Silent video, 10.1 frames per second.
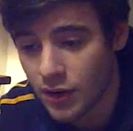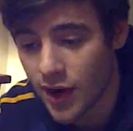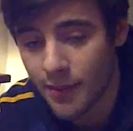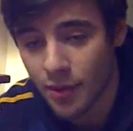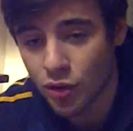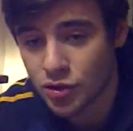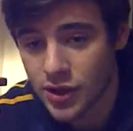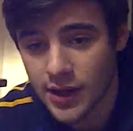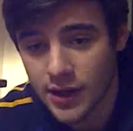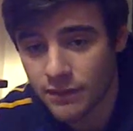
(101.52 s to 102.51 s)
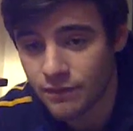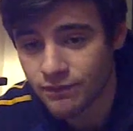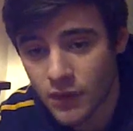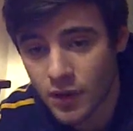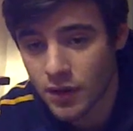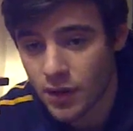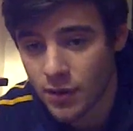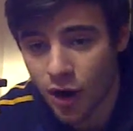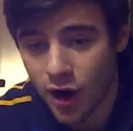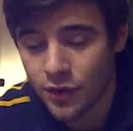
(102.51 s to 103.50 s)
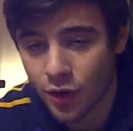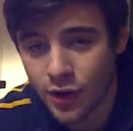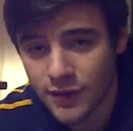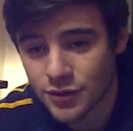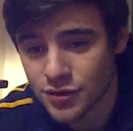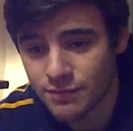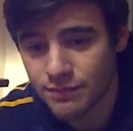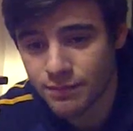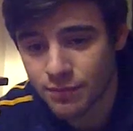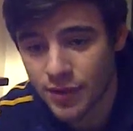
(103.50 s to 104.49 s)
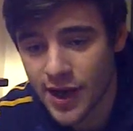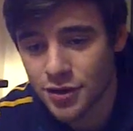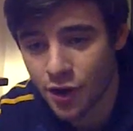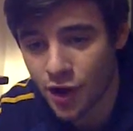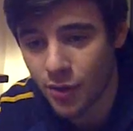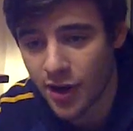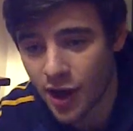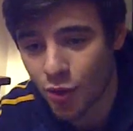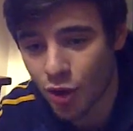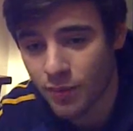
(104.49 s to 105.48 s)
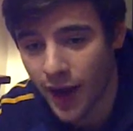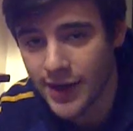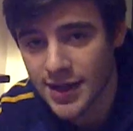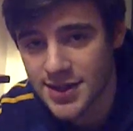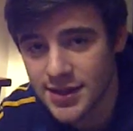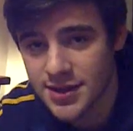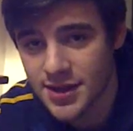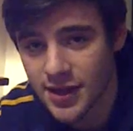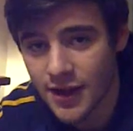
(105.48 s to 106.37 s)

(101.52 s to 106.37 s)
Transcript: Ryan McCluskey and Barry Downey, and just players are doing a lot of work behind the scenes.